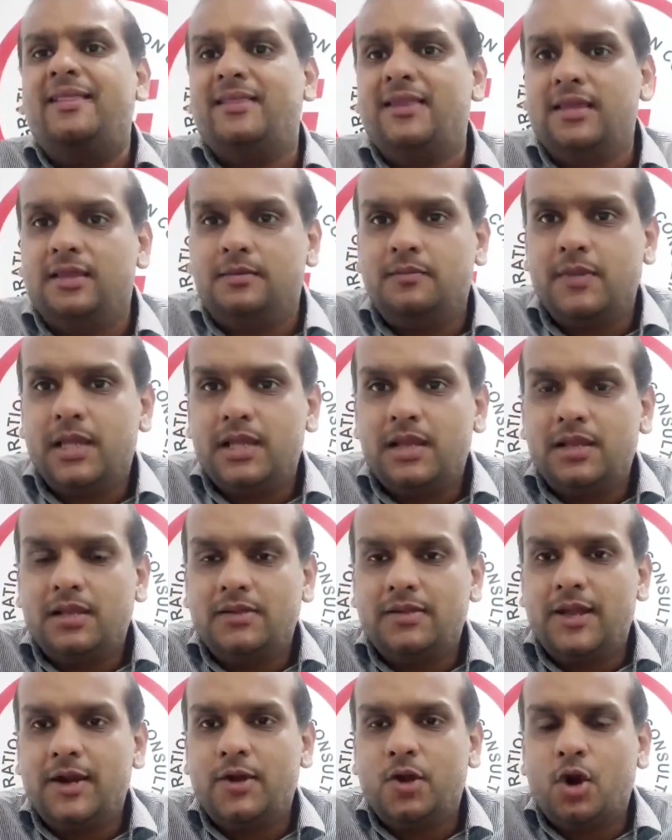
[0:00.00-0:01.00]
healthy.
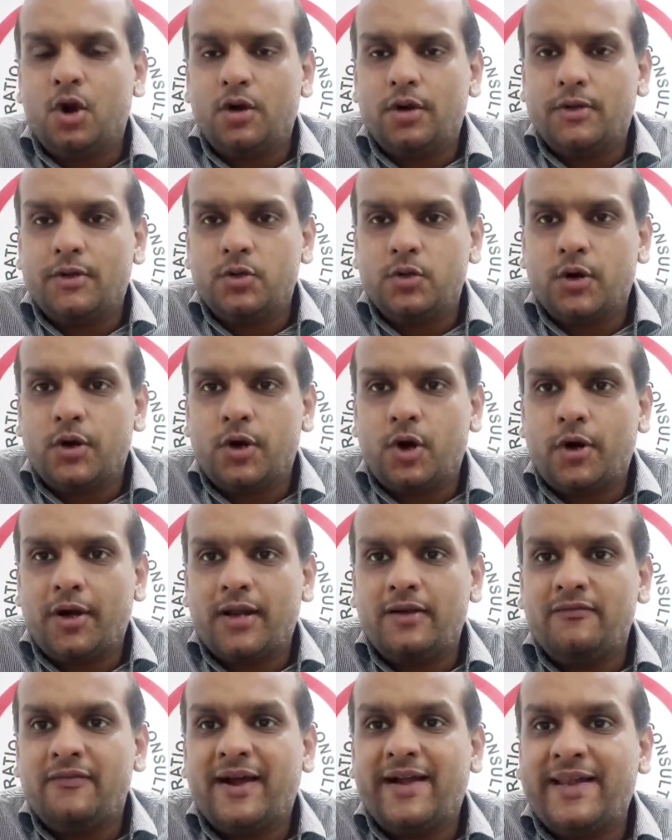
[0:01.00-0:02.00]
They are not. You are
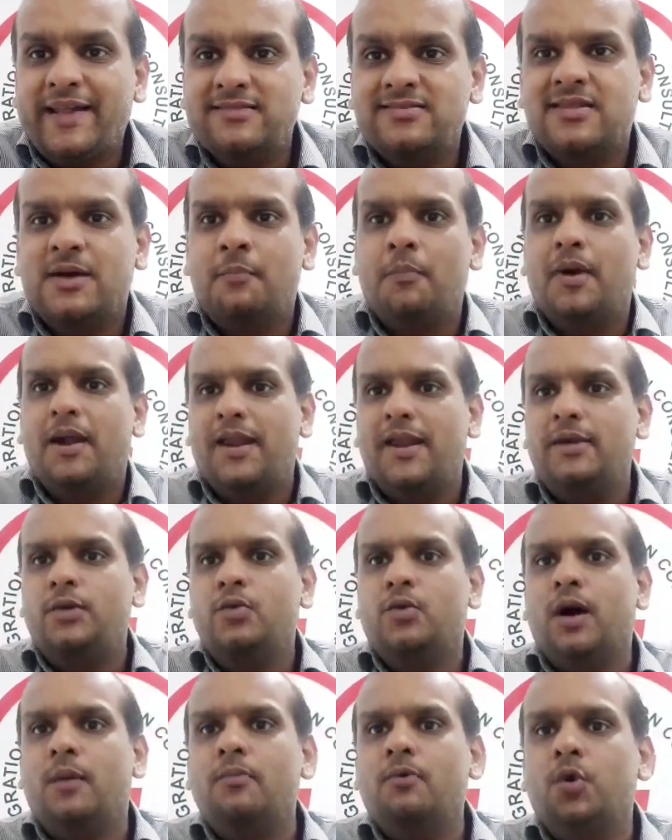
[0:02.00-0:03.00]
not inviting
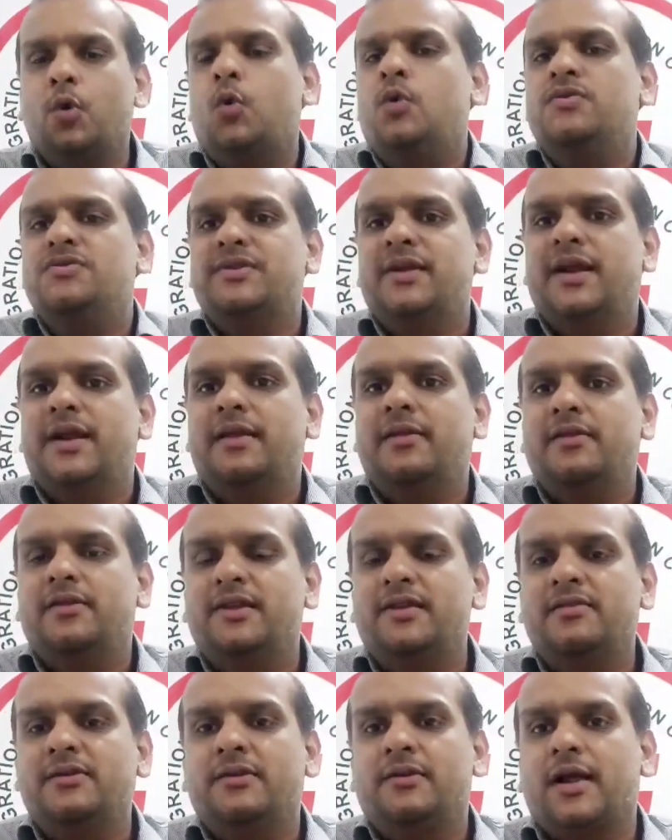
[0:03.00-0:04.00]
somebody to come to
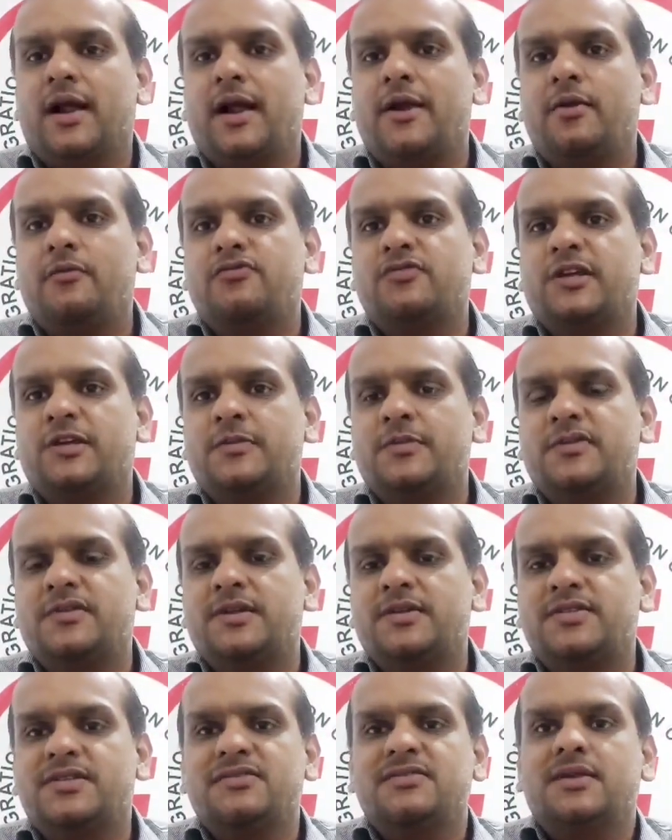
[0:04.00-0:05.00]
Queensland. These kind of
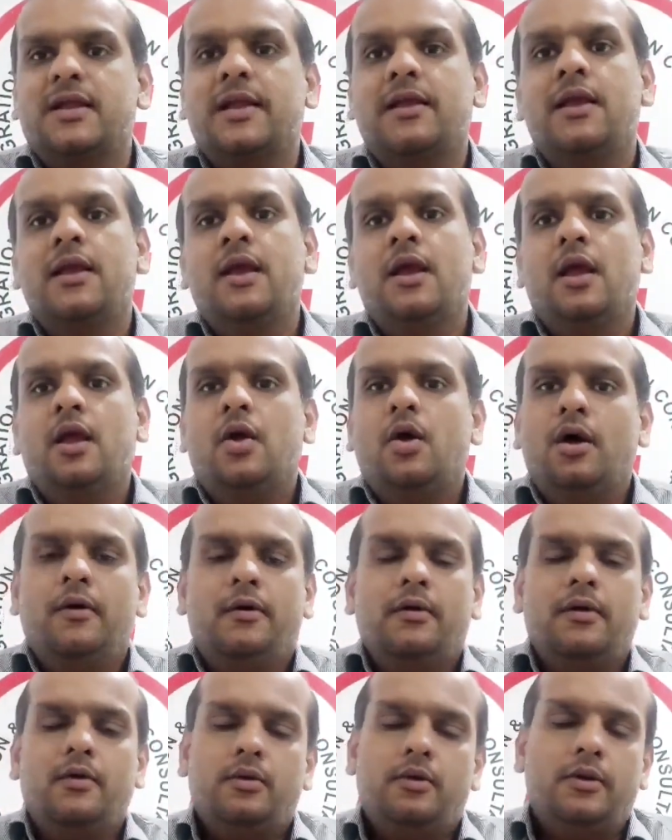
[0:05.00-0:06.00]
statements are just like,
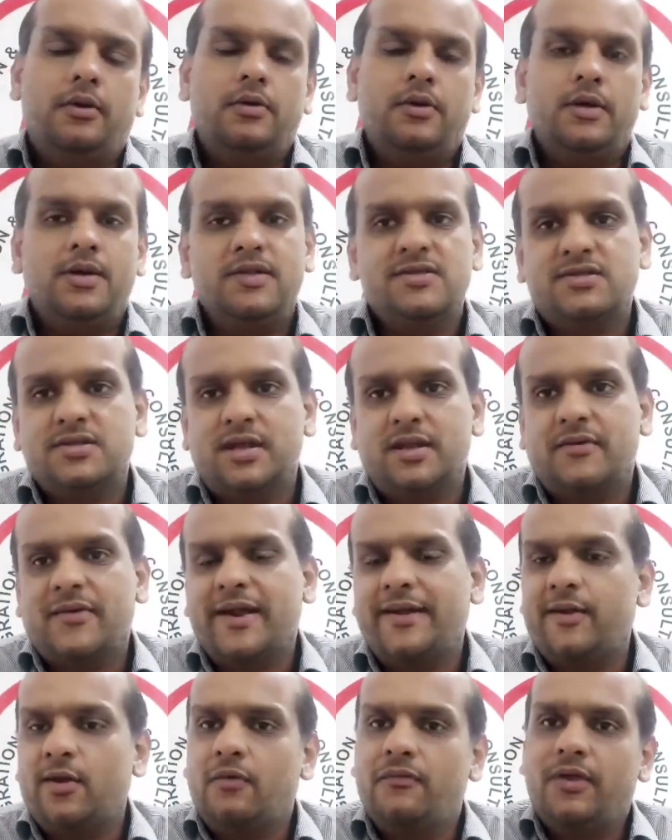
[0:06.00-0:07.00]

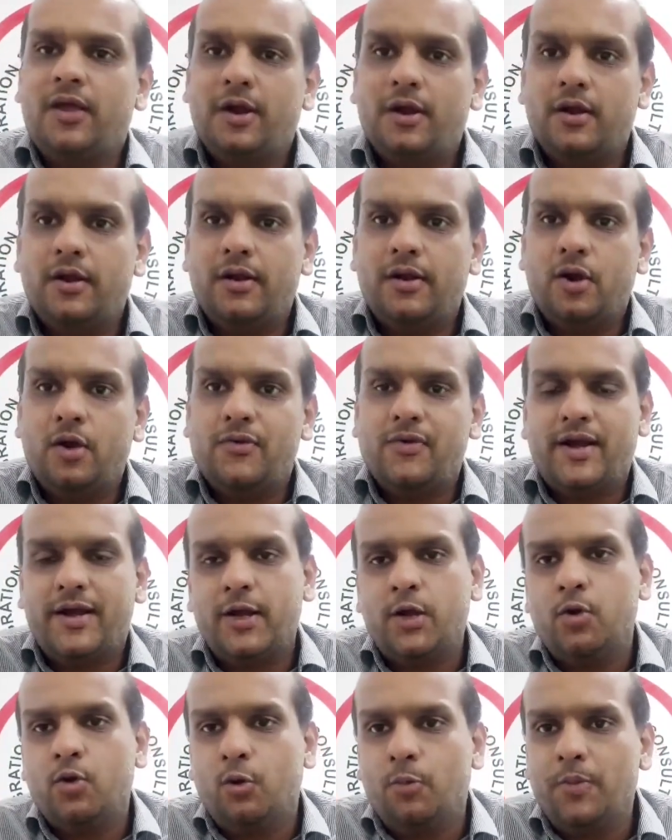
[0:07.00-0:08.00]
listen, right now we are
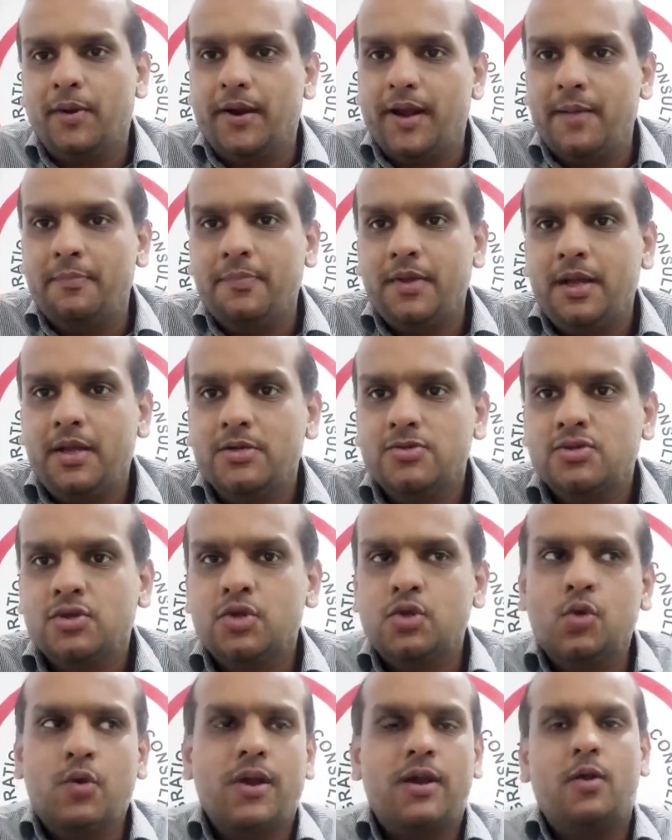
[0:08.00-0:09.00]
not ready to open
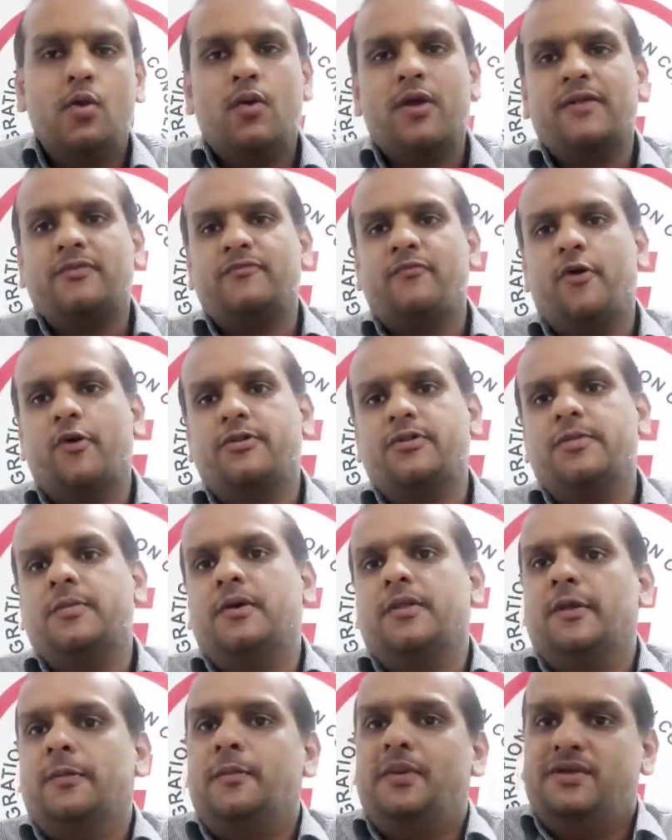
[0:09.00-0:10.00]
up, so you can look
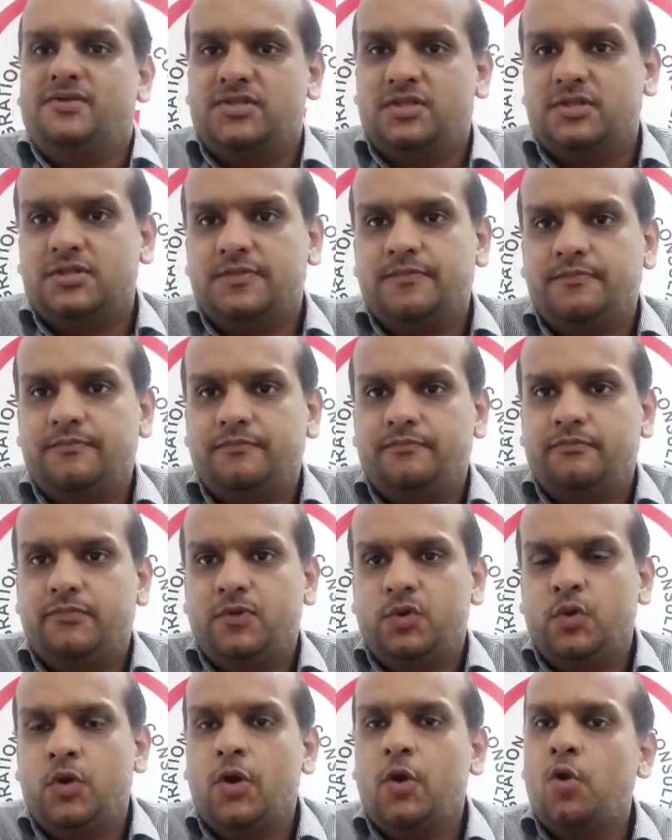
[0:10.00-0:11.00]
for some other places.
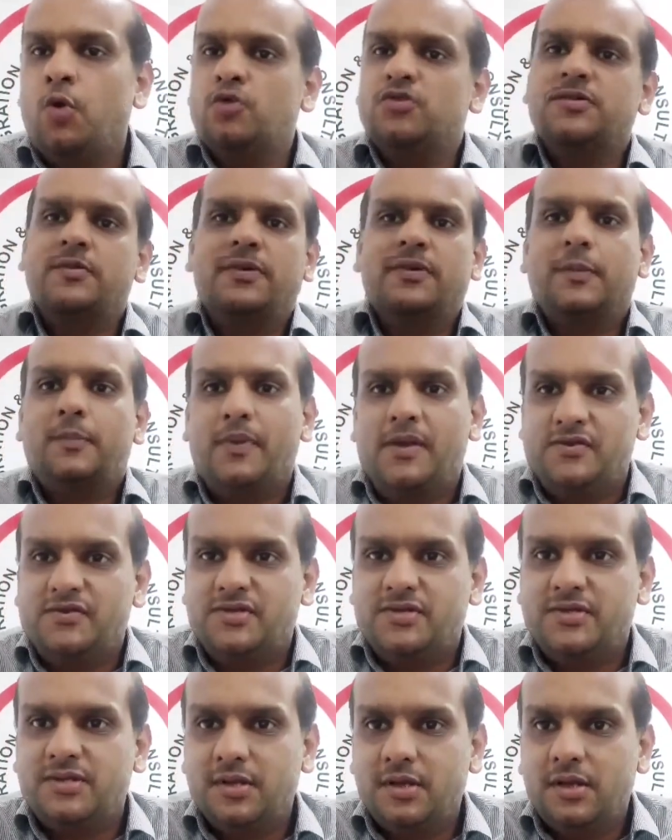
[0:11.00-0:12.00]
You can go to some other
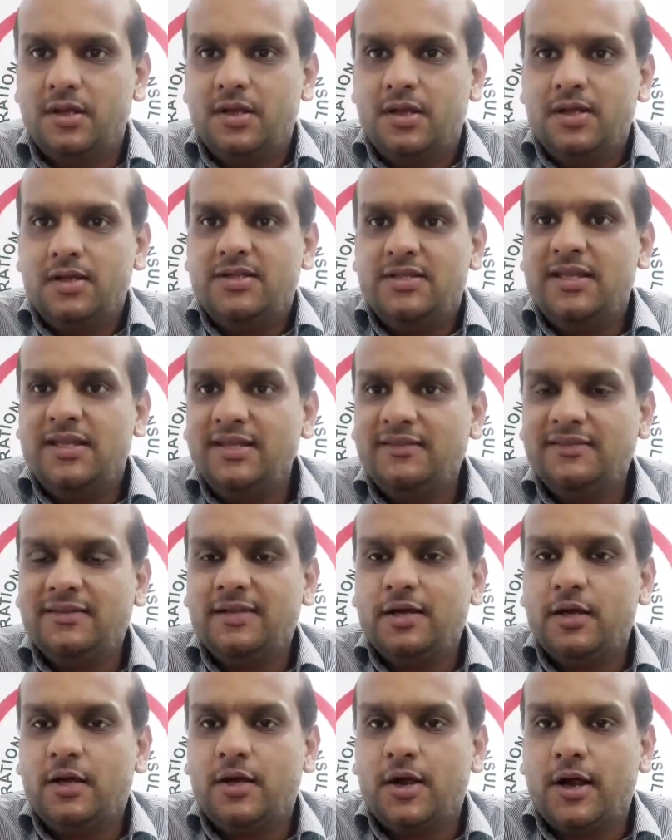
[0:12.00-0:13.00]
places.
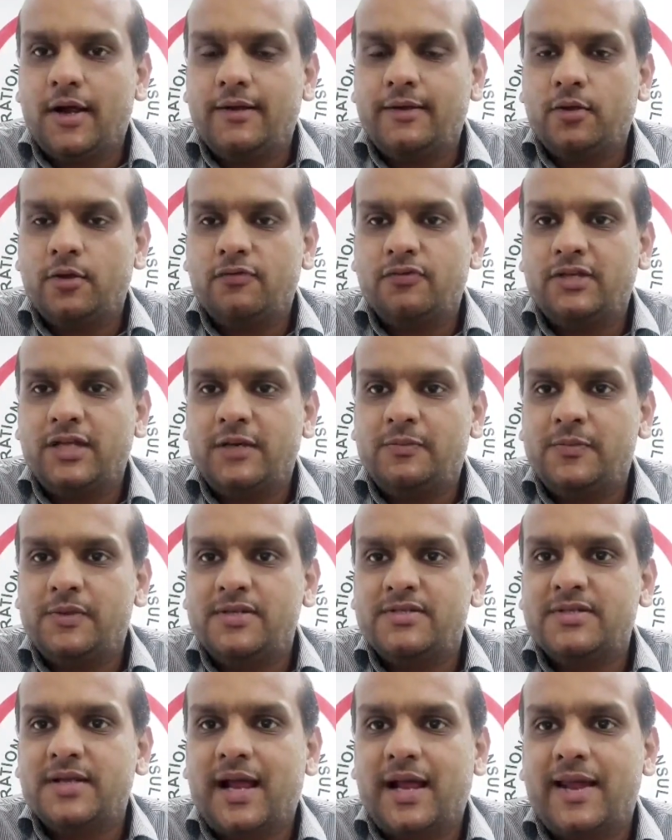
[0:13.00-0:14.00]
These kind of
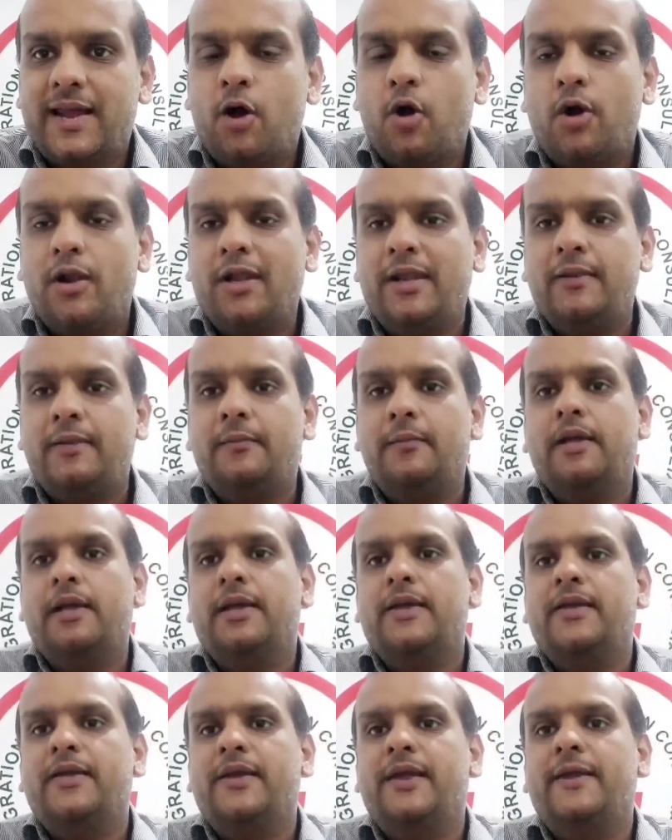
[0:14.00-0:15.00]
statements only
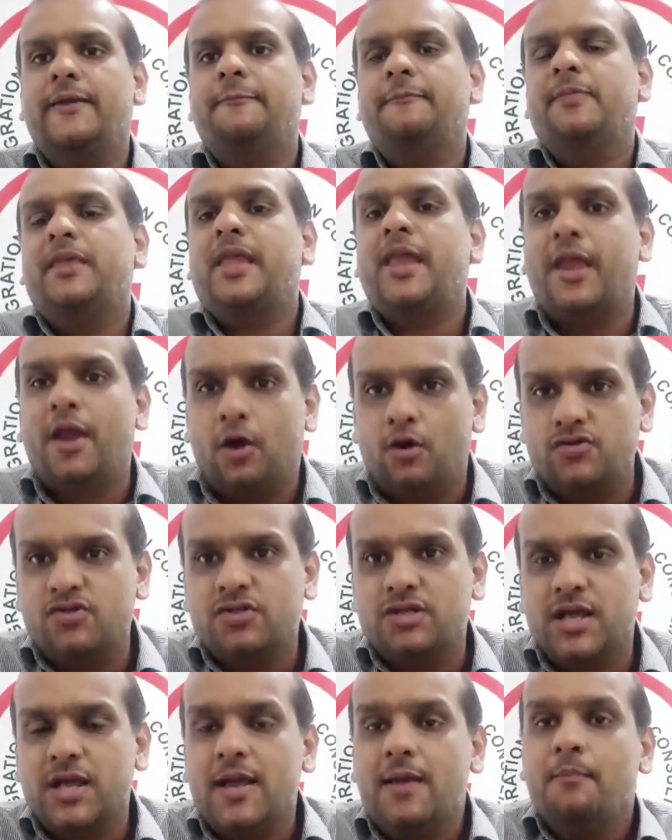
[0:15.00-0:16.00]
create
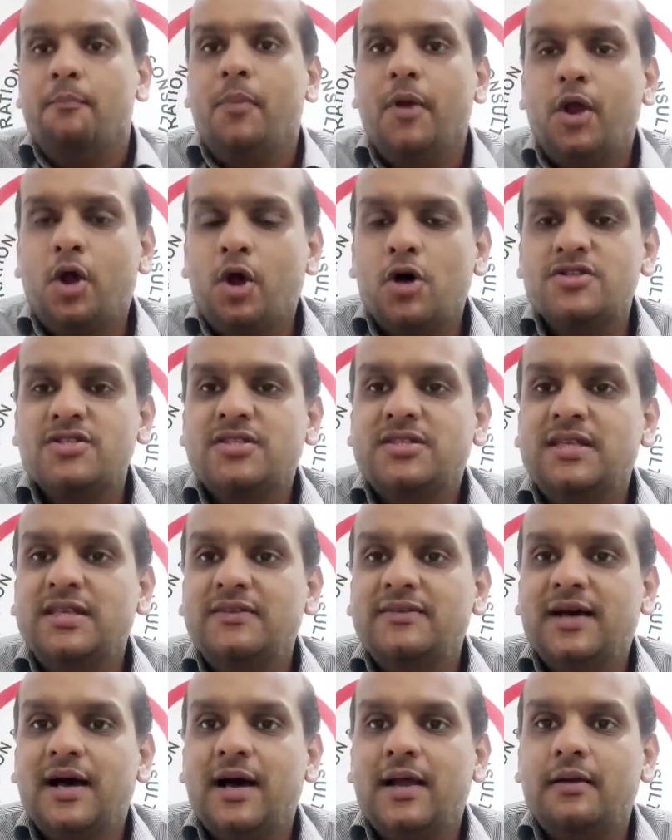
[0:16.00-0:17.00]
chaos
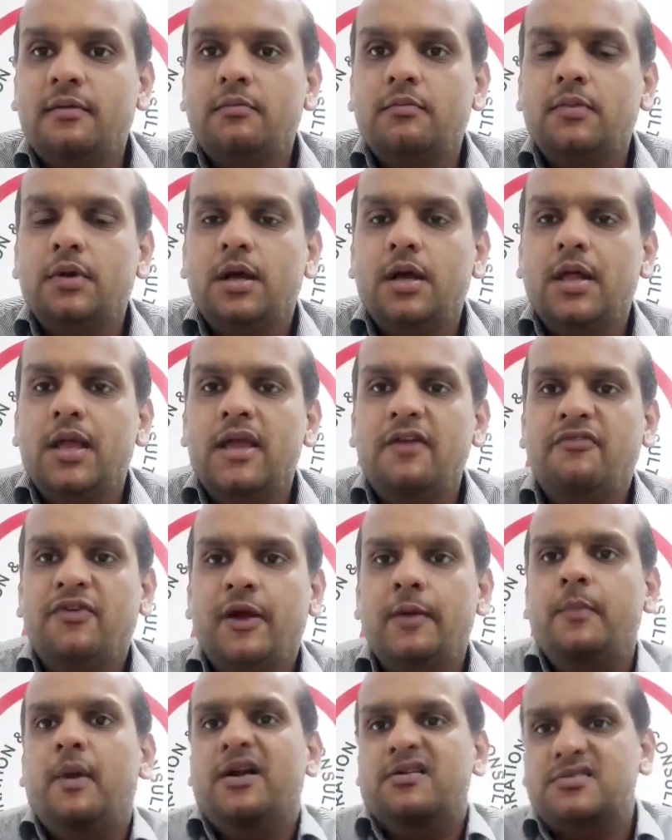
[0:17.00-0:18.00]
because these are
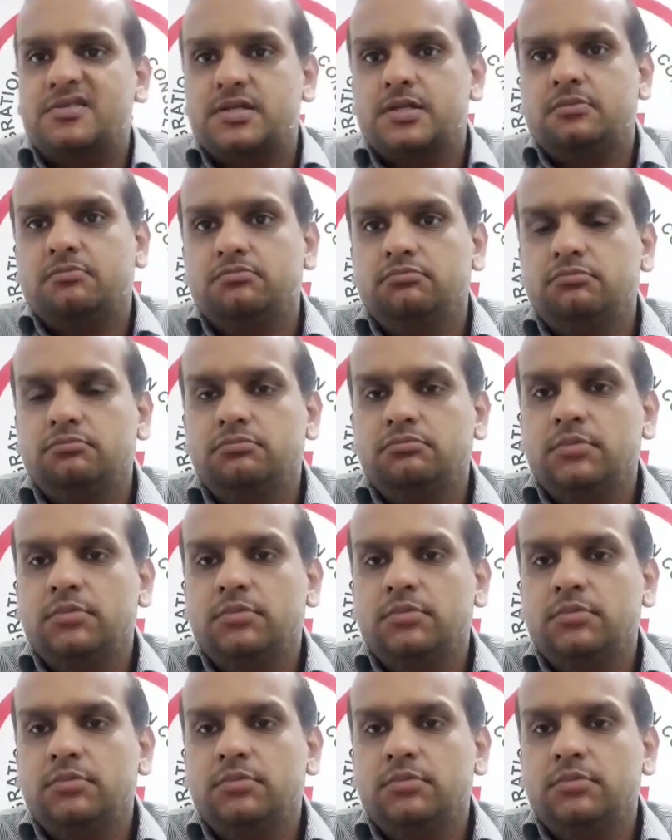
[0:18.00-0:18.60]
if and buts.